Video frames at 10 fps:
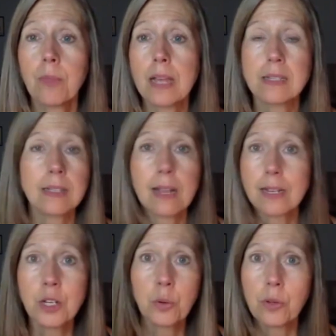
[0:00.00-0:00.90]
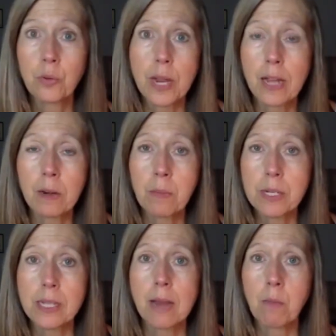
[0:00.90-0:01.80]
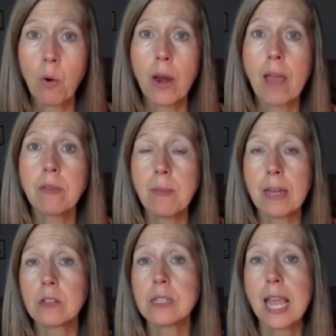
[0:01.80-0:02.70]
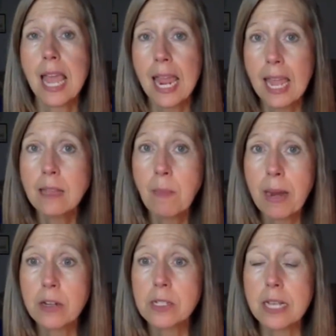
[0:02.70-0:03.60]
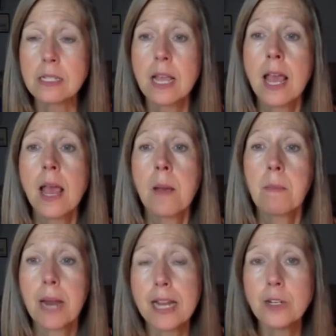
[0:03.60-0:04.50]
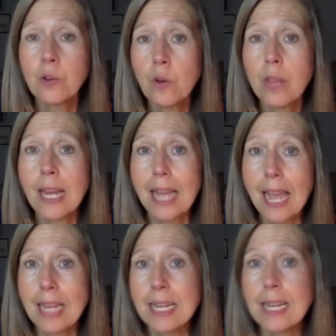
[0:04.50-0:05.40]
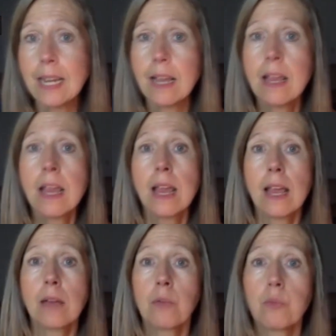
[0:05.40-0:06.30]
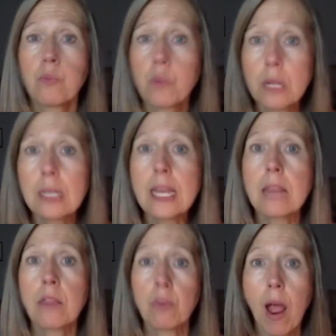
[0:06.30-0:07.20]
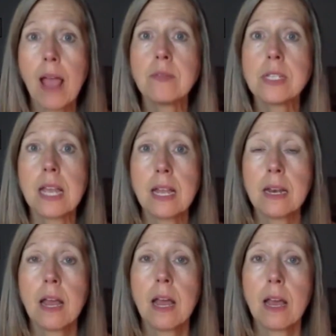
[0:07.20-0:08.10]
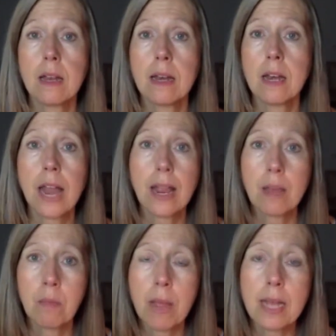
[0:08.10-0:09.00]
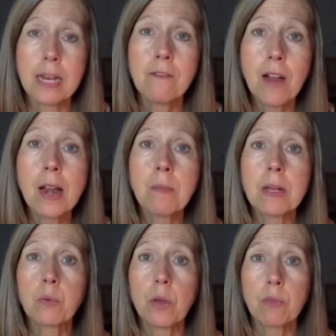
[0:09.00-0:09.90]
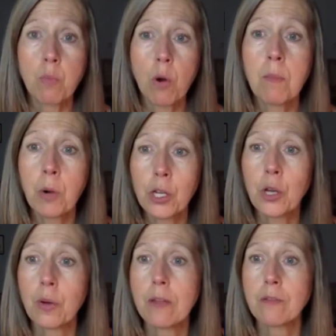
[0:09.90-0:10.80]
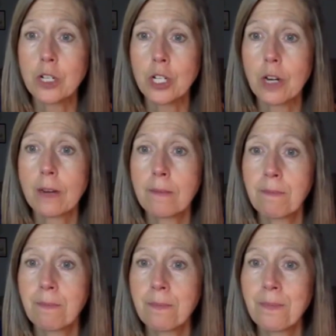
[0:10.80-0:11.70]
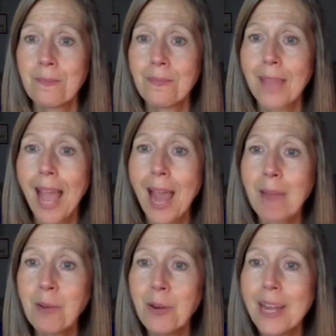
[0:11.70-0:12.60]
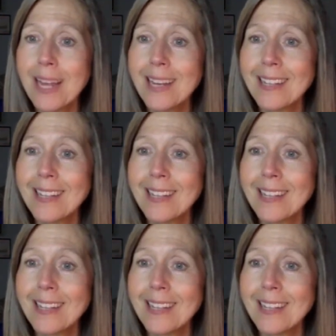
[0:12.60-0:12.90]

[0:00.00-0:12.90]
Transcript: It's like 200 or 300% more heavy metals in the parasites. But I do know that Candida really thrives in an environment with more mercury for sure. Hi, Maureen.